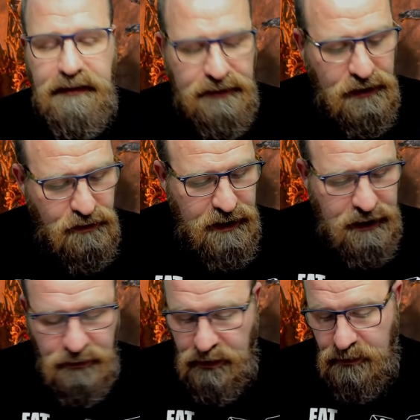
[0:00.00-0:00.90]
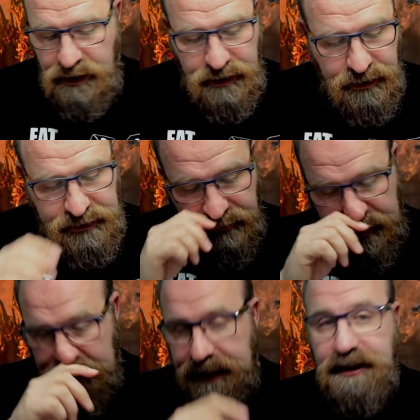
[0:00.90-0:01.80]
If you really want one of those
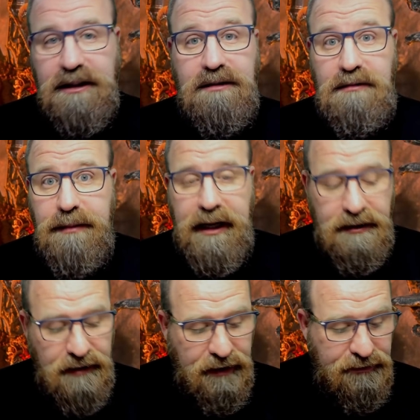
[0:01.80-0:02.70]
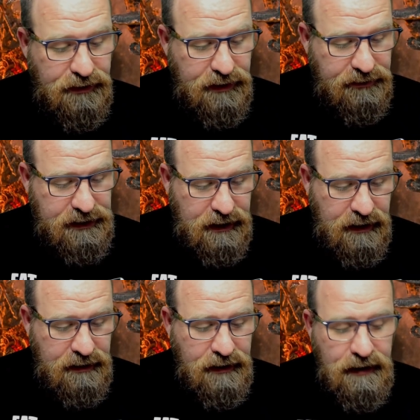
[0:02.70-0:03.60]
invocations to remain around for another
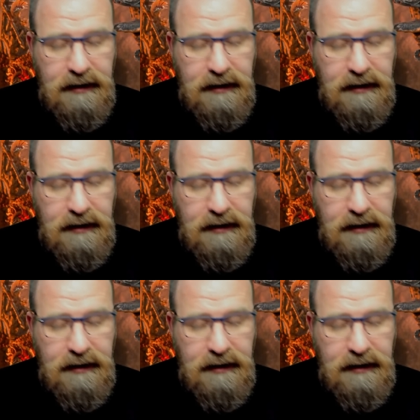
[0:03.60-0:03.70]
turn,